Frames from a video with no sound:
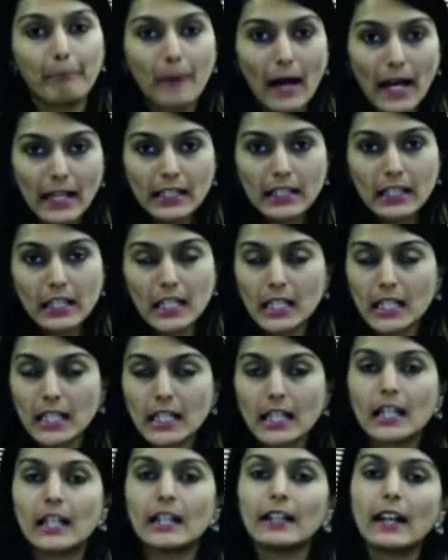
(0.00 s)
But
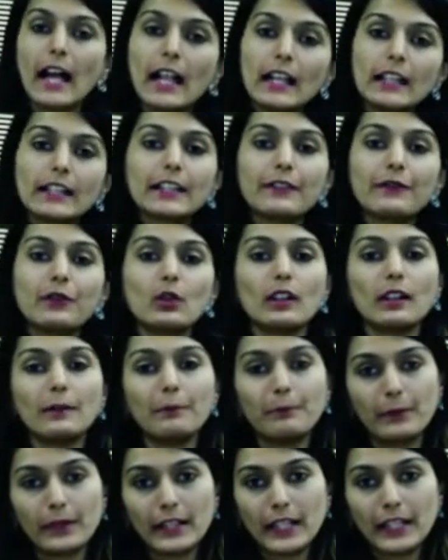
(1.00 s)
I'll give you
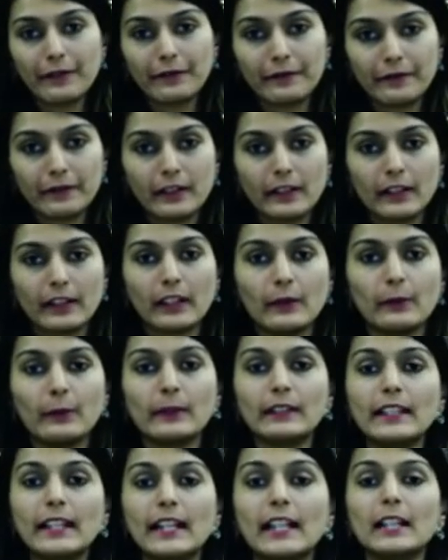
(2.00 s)
a brief
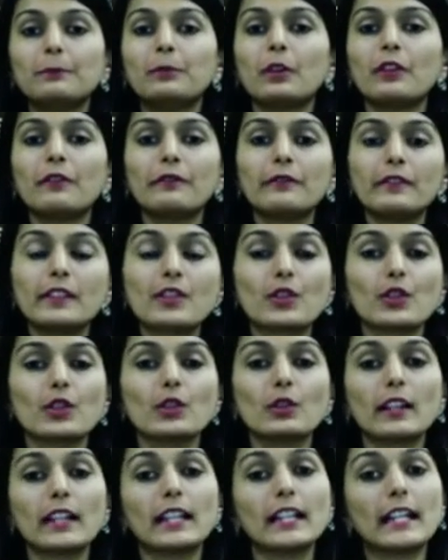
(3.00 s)
with the help of which
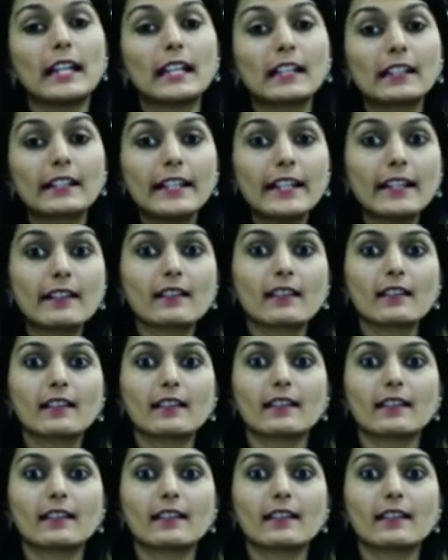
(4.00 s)
you can at least